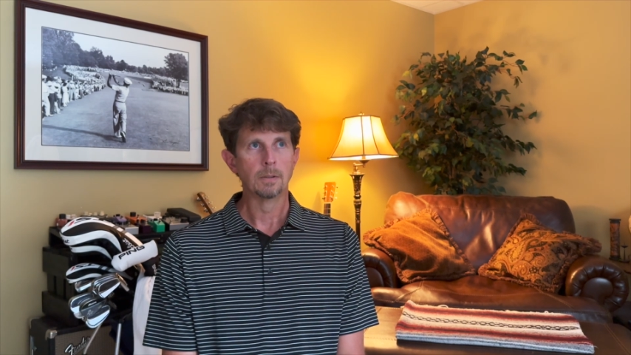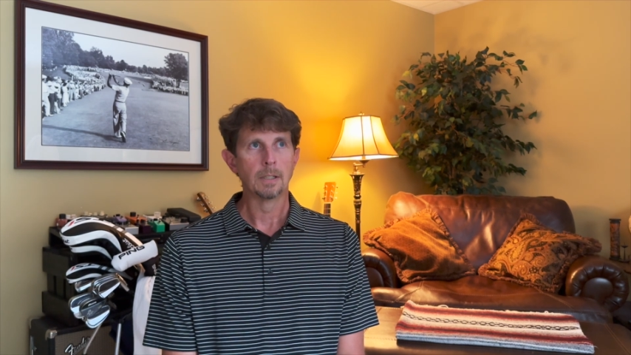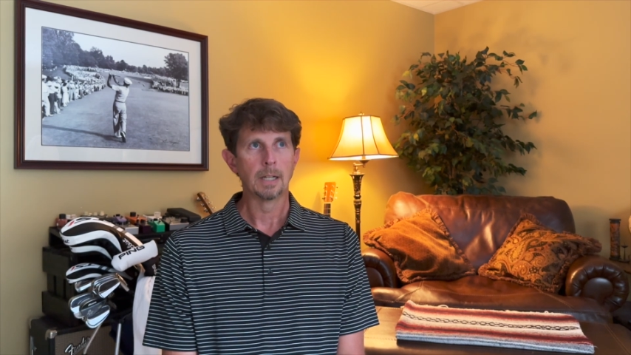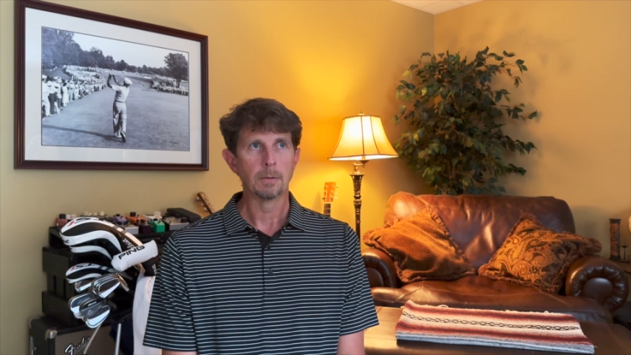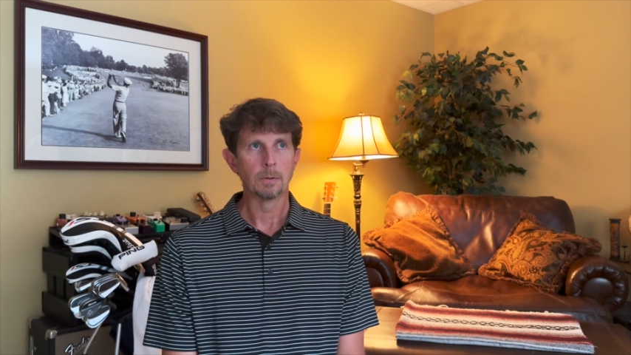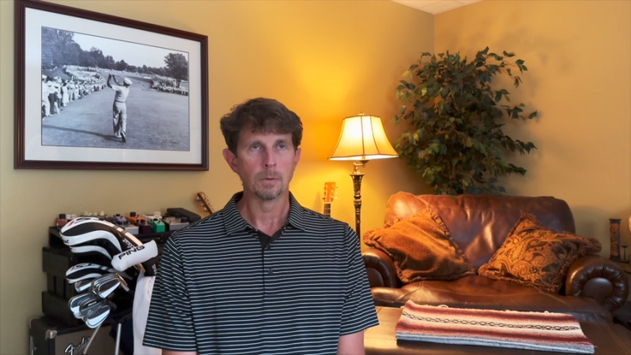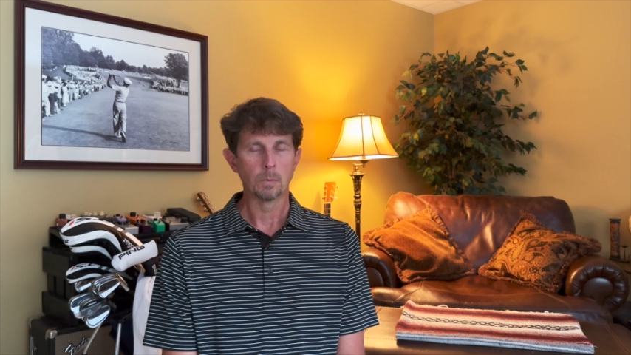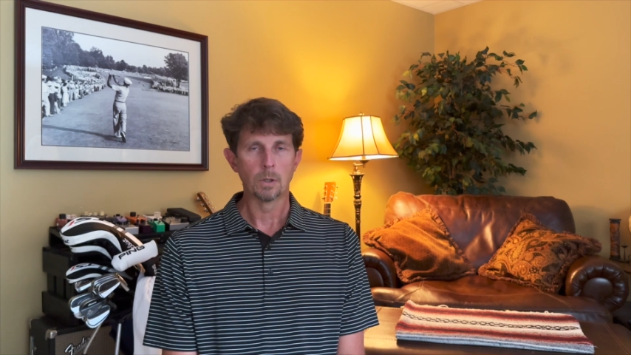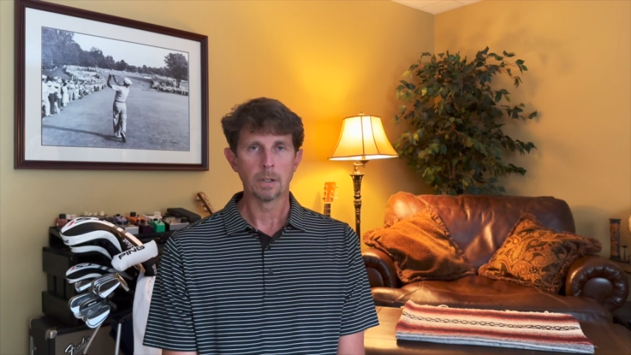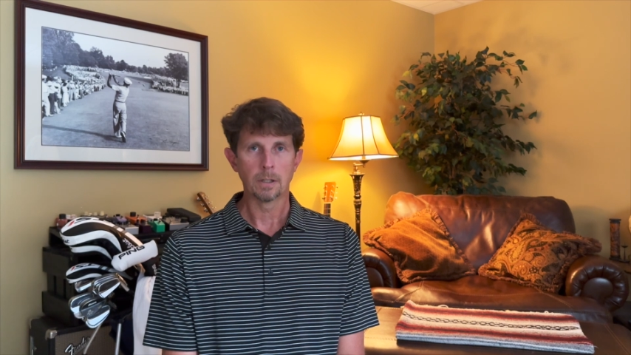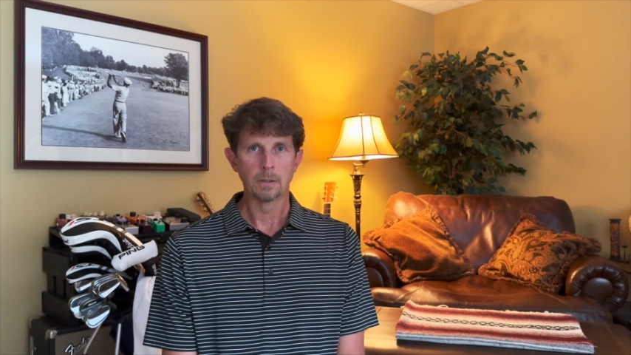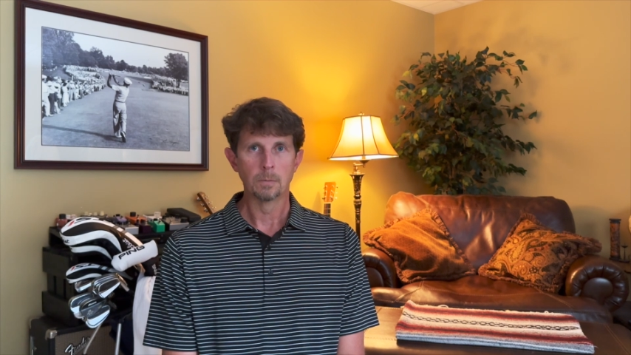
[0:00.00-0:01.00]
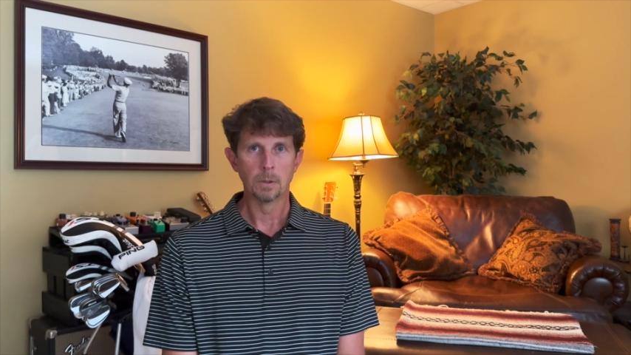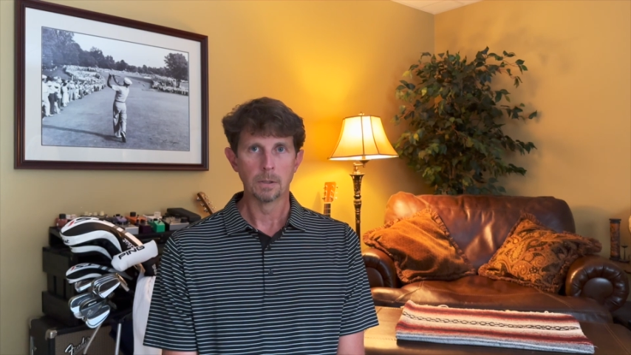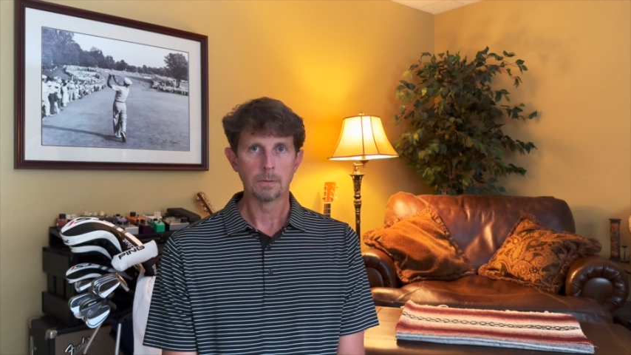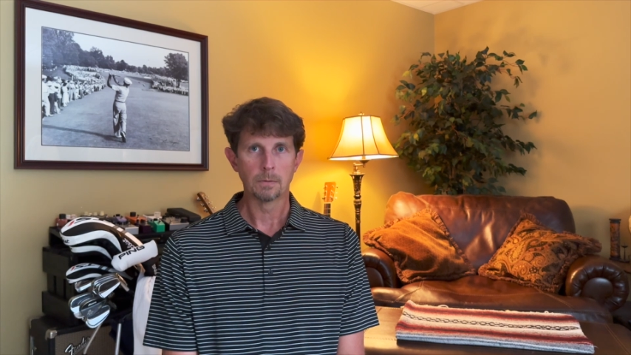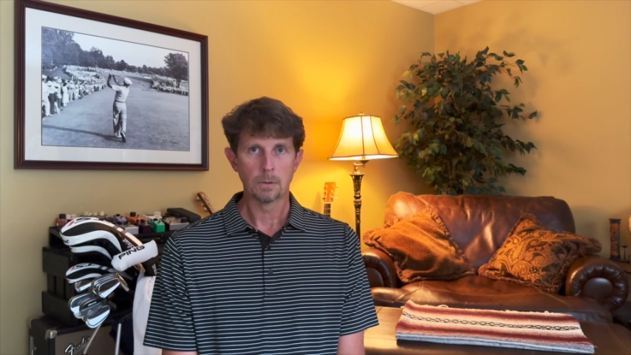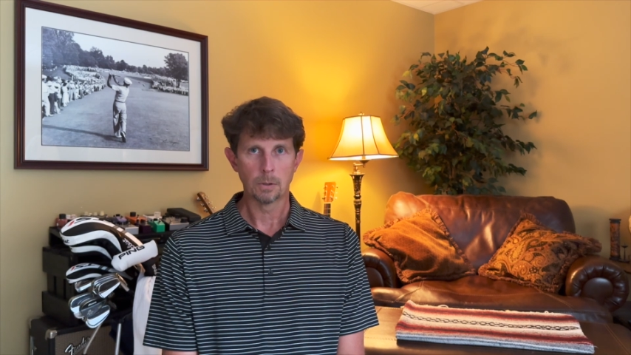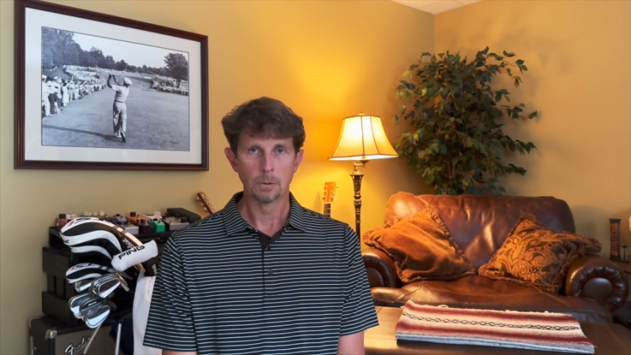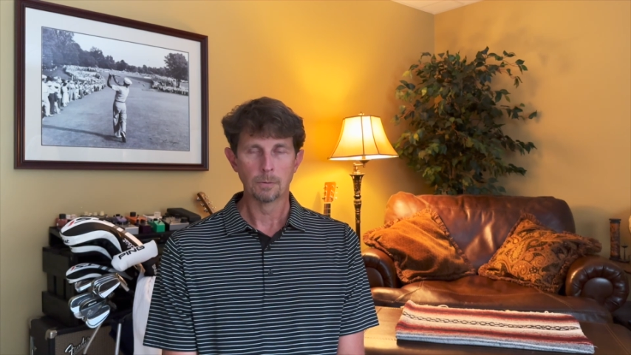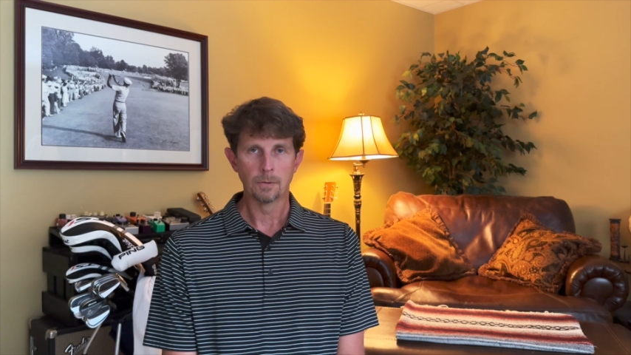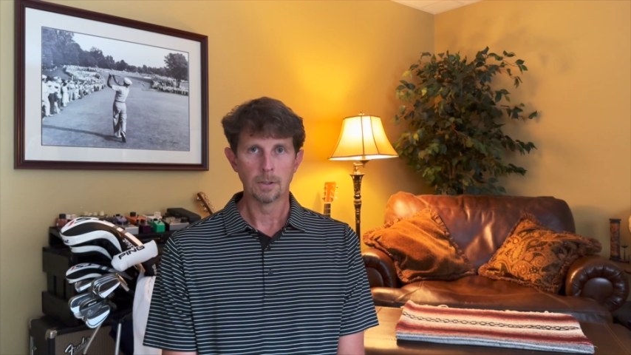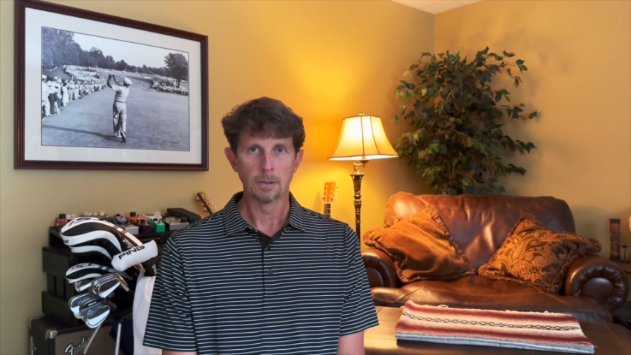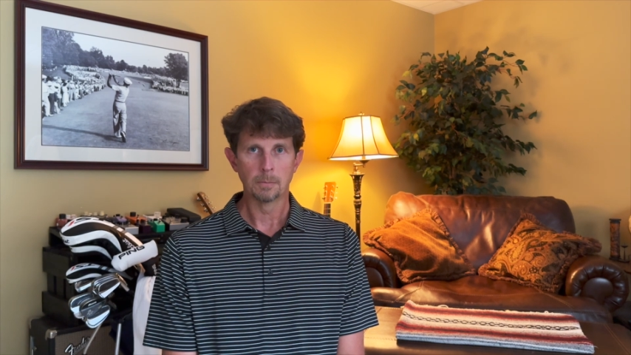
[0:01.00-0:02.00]
that I was working with true
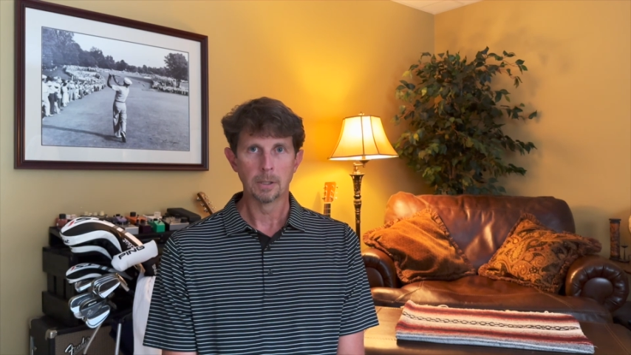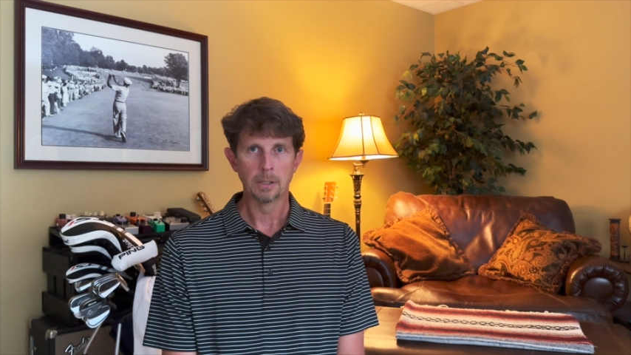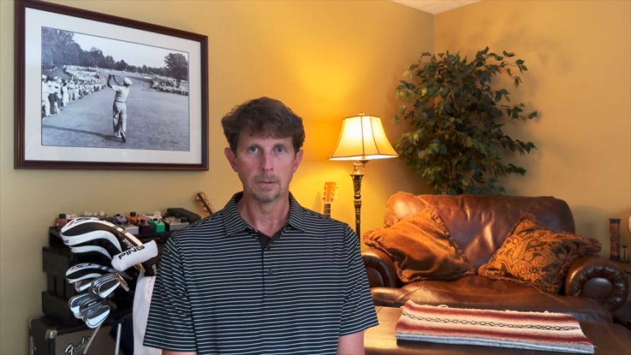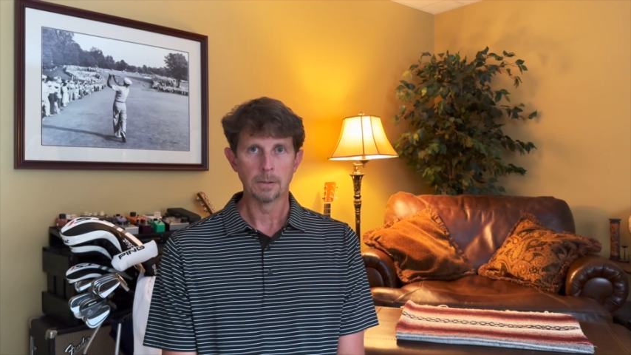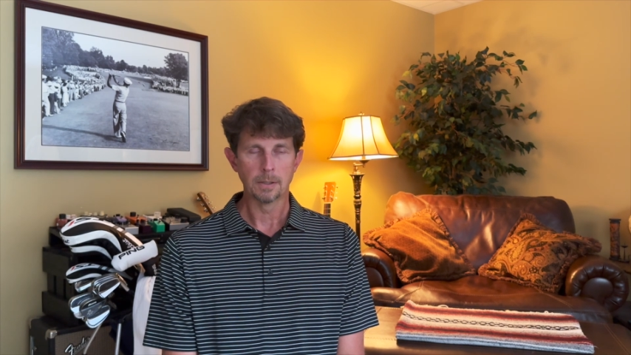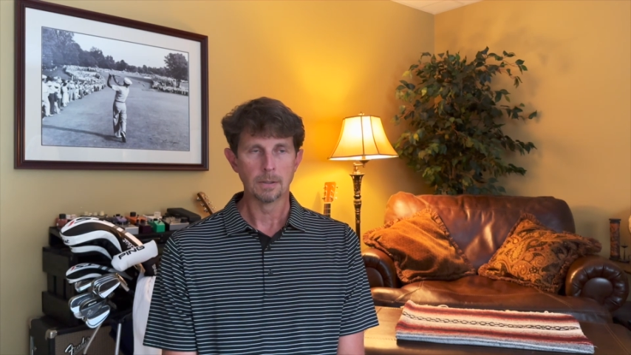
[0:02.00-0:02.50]
fundamentals,